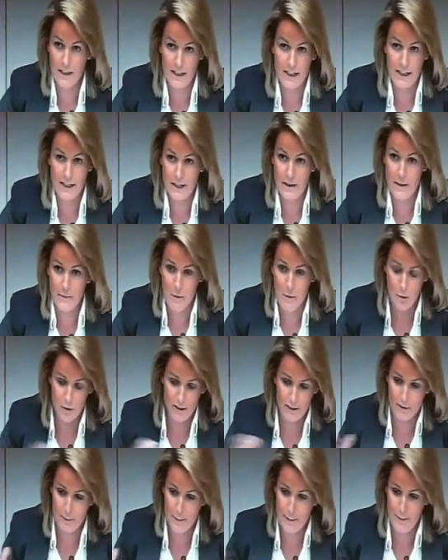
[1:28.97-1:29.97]
Like,
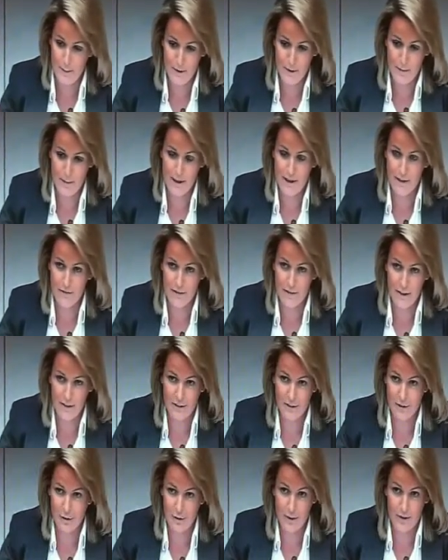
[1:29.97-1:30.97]
all these people are being
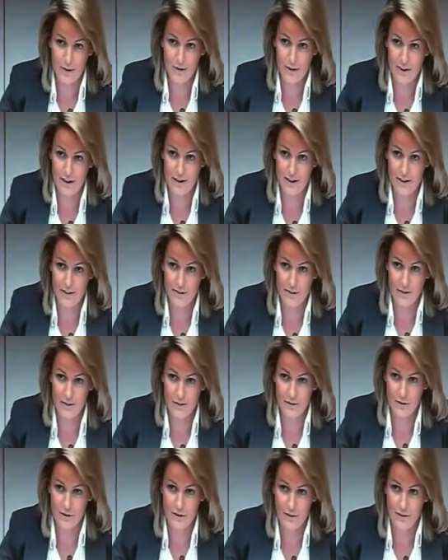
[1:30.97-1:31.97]
affected throughout Ireland
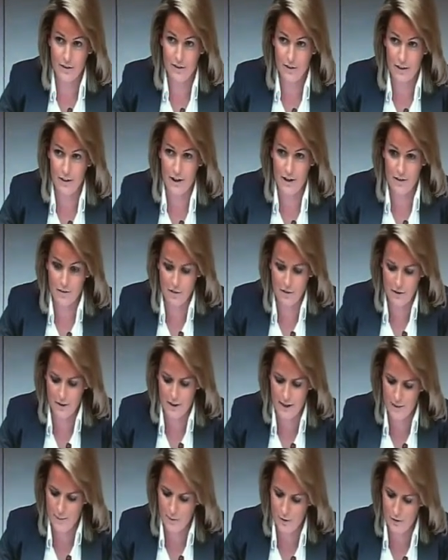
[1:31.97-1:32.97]
as a result of your
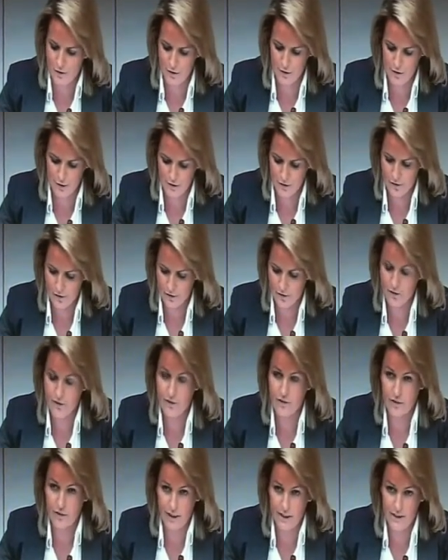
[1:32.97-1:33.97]
ineptitude, and it's just
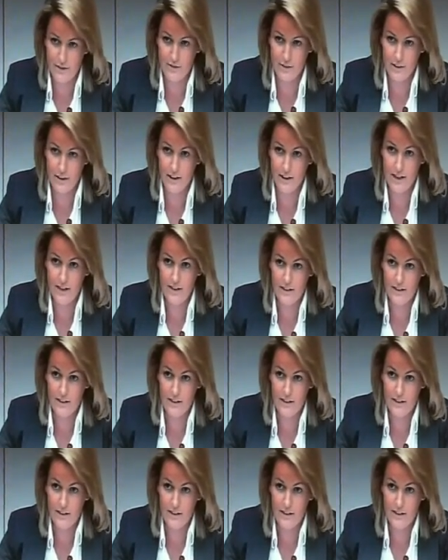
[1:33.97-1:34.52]
disgraceful